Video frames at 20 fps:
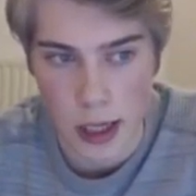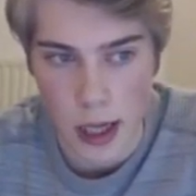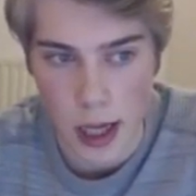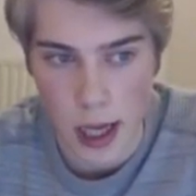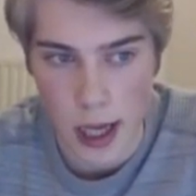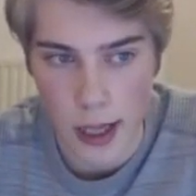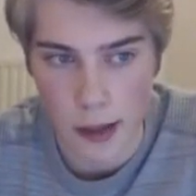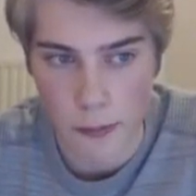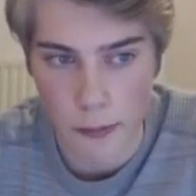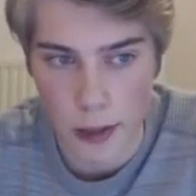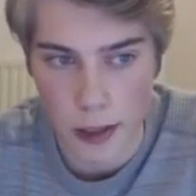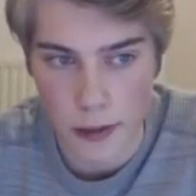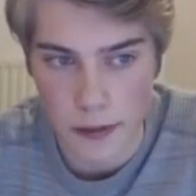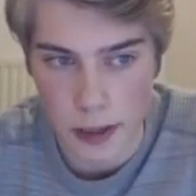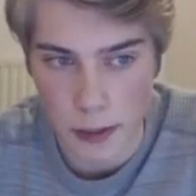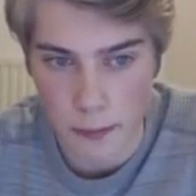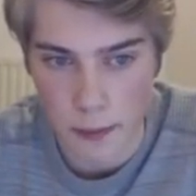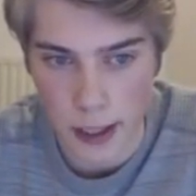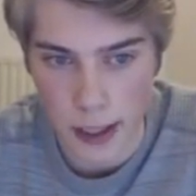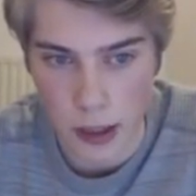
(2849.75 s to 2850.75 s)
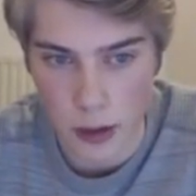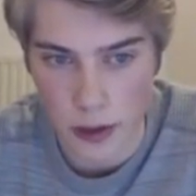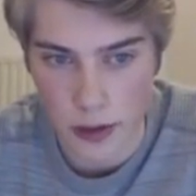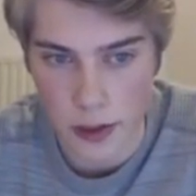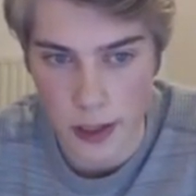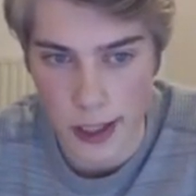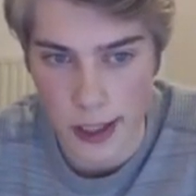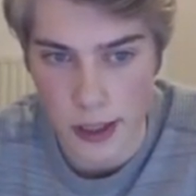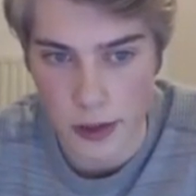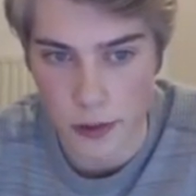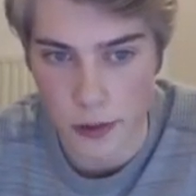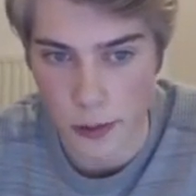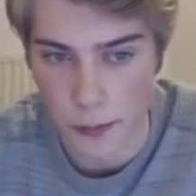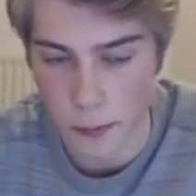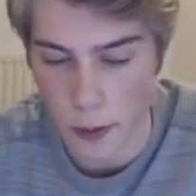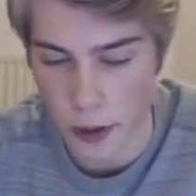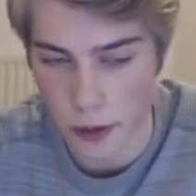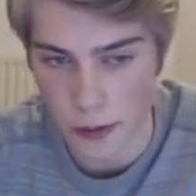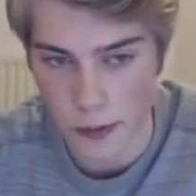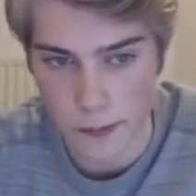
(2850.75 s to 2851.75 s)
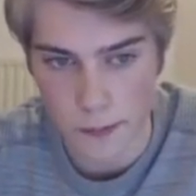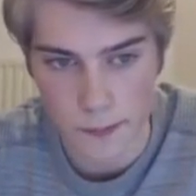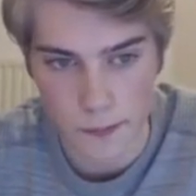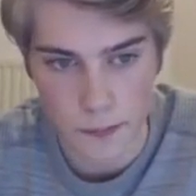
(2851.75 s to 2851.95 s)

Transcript: and we've simply lost the h3 pawn,